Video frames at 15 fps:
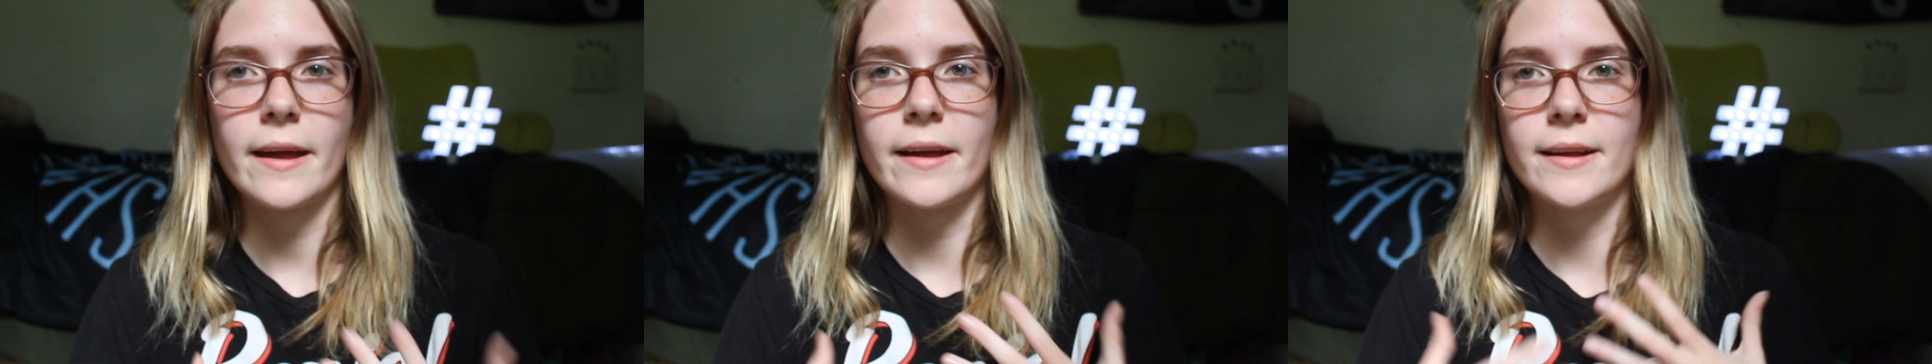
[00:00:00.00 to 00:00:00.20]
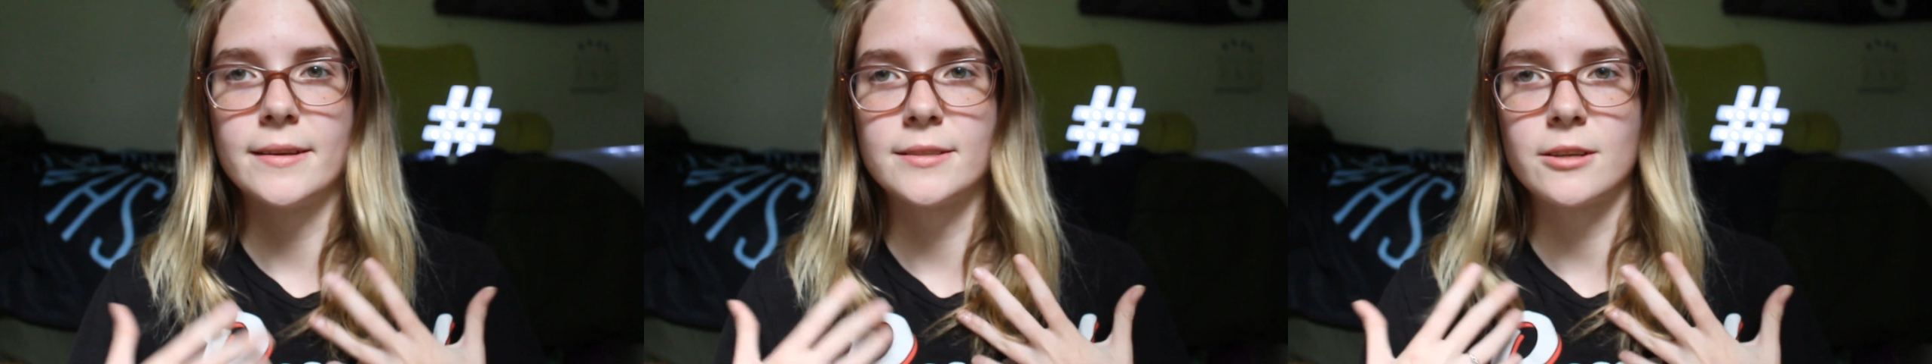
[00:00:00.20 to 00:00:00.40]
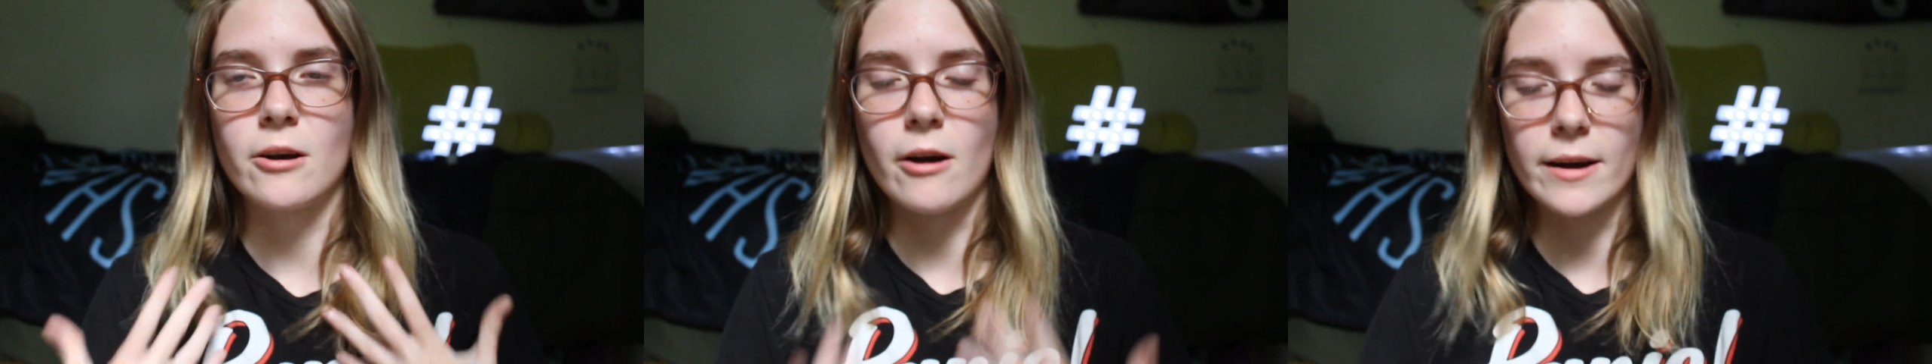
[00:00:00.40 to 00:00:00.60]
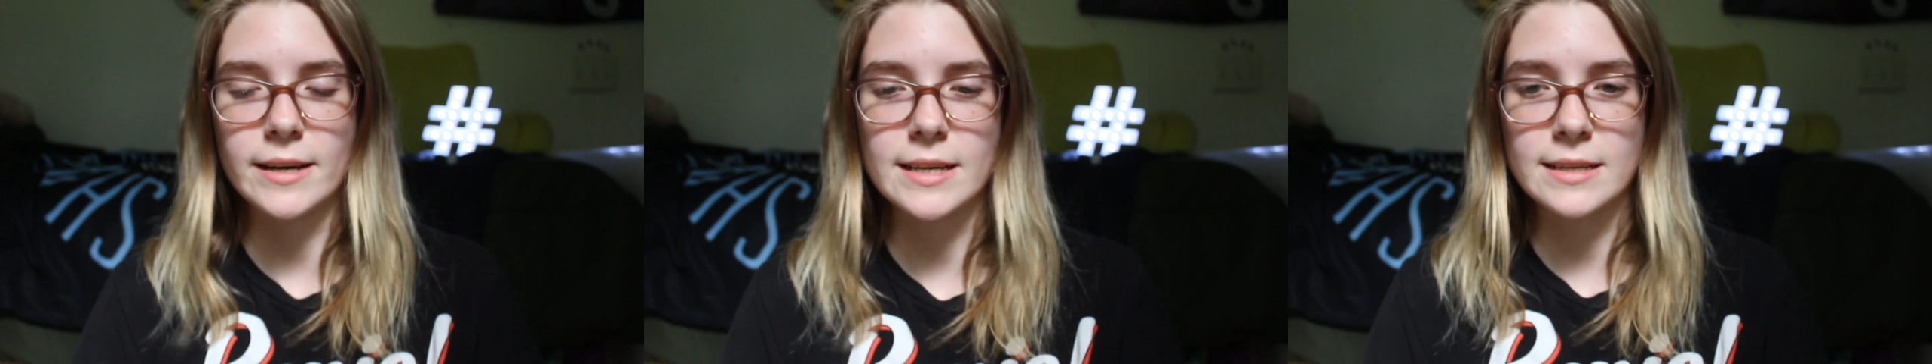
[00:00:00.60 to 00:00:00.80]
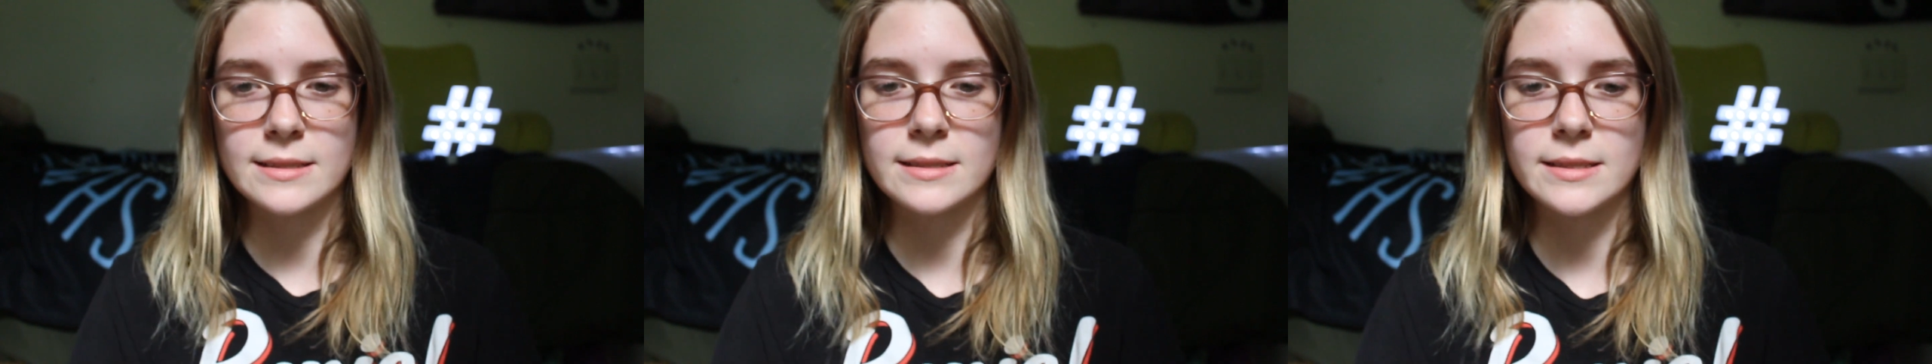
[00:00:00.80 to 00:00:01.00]
and
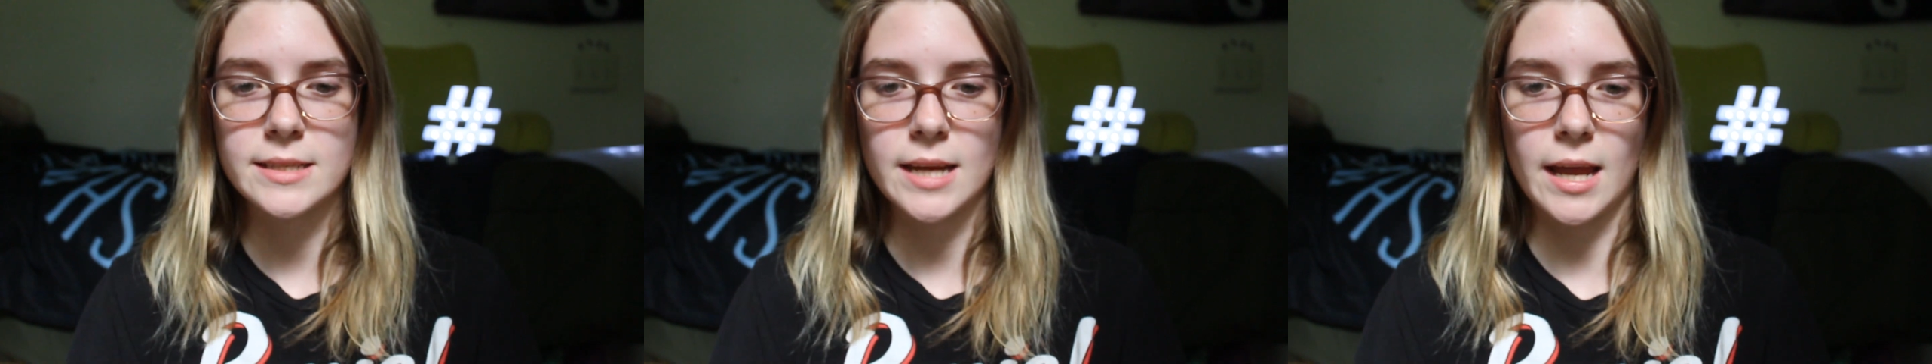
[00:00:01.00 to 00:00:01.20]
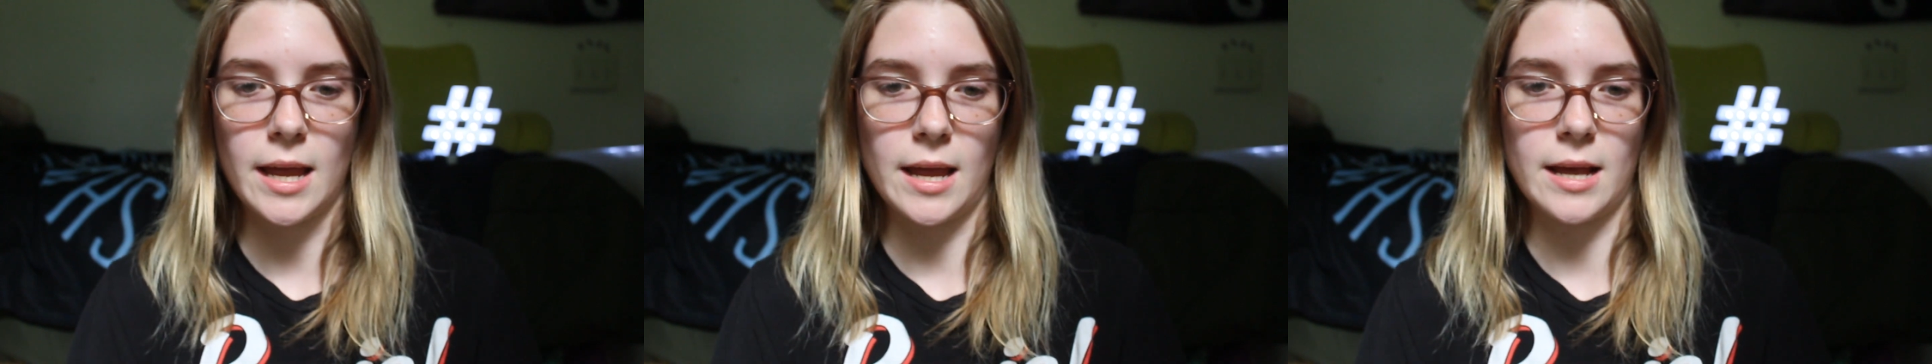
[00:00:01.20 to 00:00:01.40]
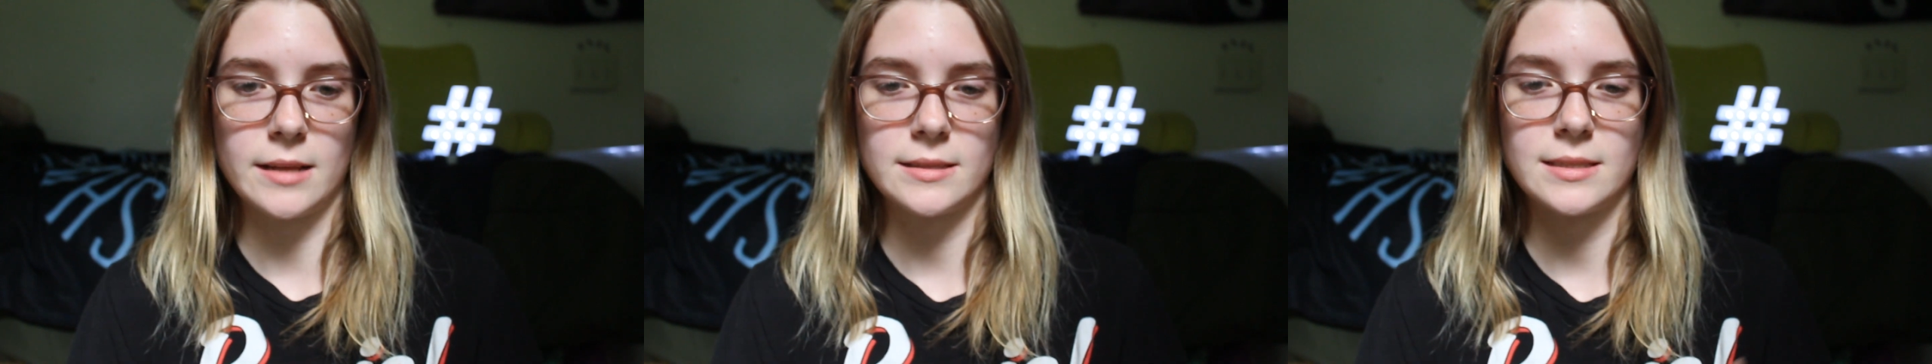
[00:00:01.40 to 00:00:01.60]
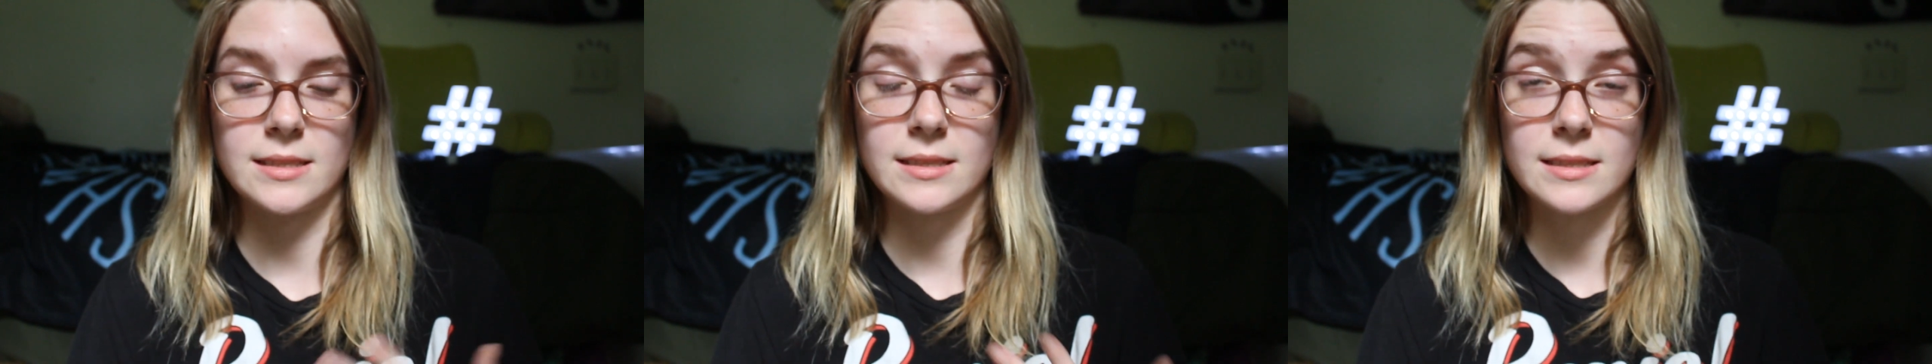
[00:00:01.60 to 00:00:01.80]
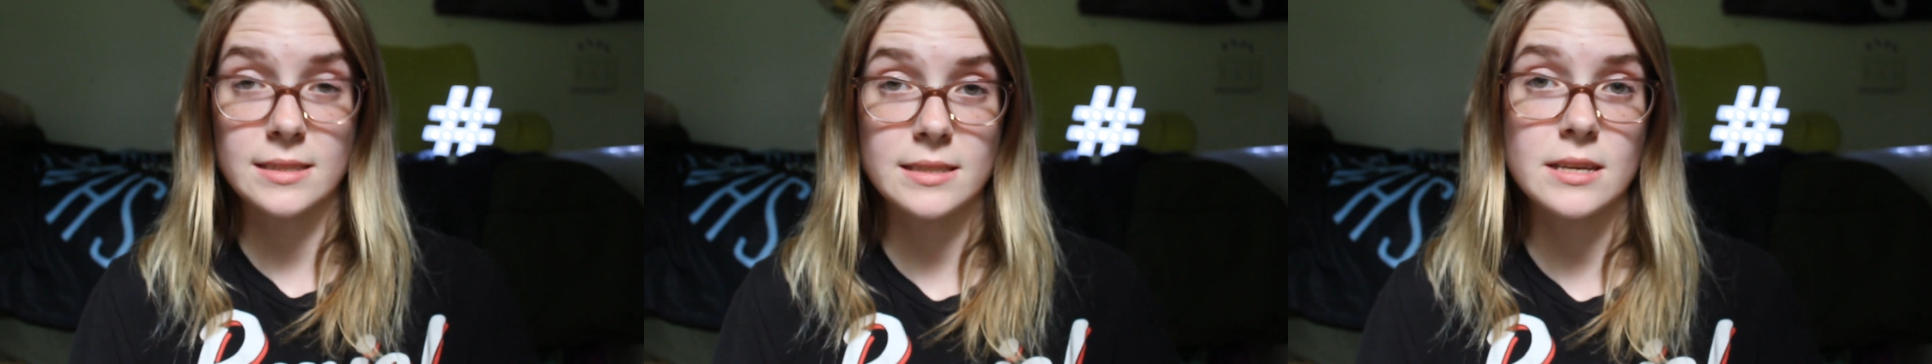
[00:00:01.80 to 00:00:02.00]
honest and
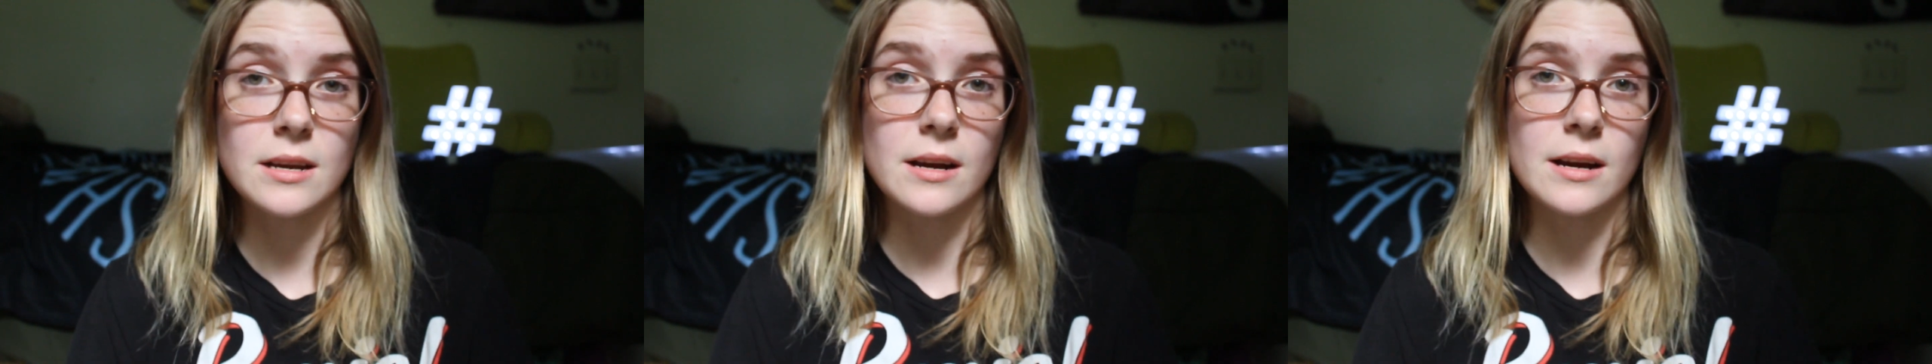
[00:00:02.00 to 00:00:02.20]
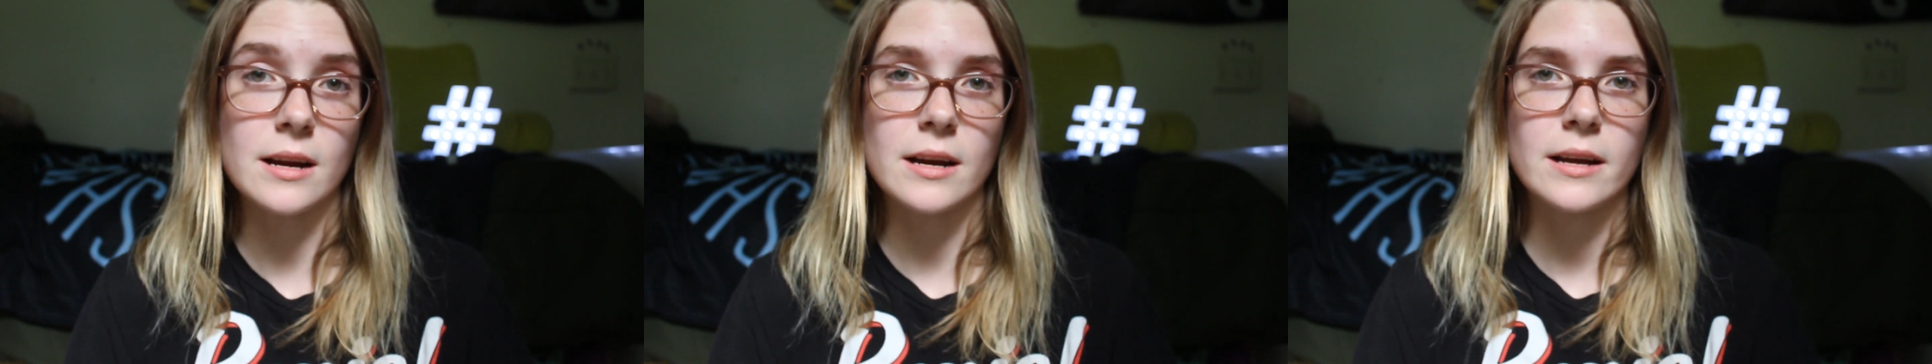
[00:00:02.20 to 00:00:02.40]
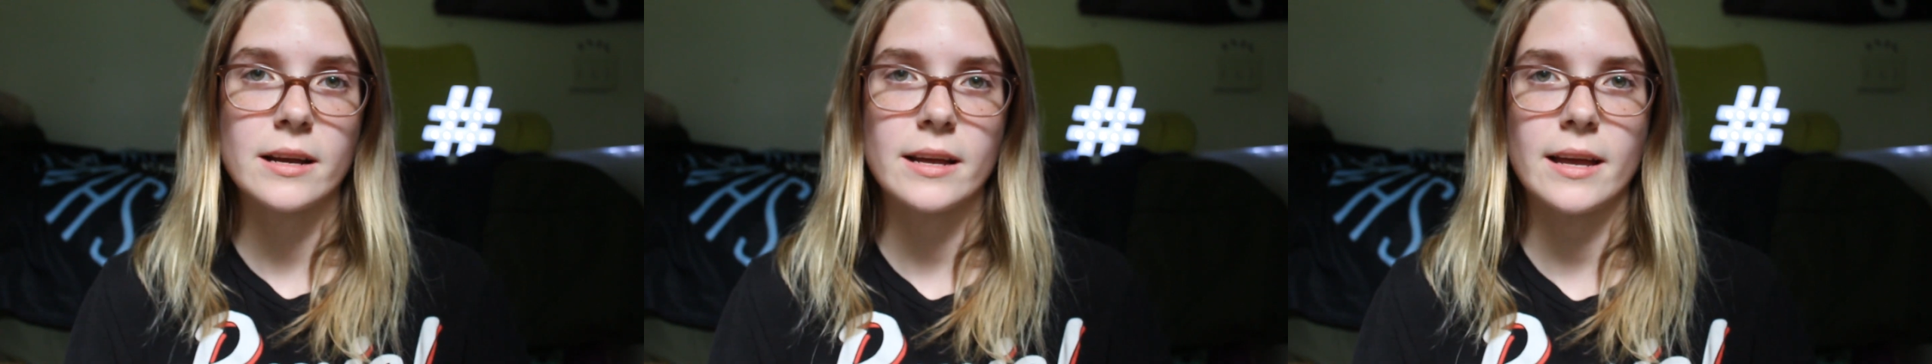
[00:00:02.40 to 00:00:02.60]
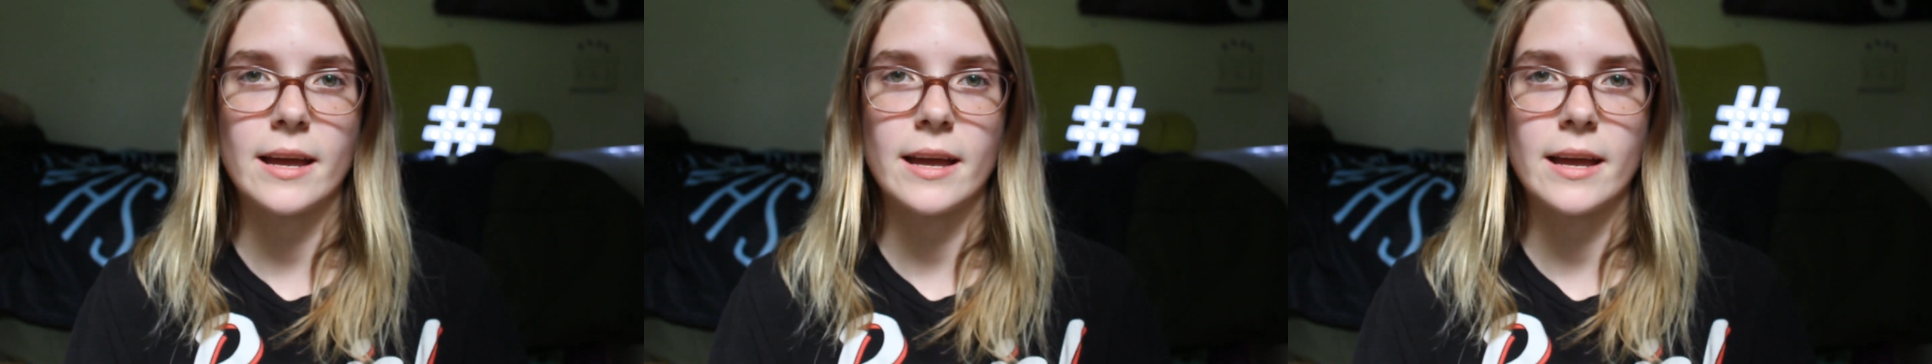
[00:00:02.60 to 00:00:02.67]
sincere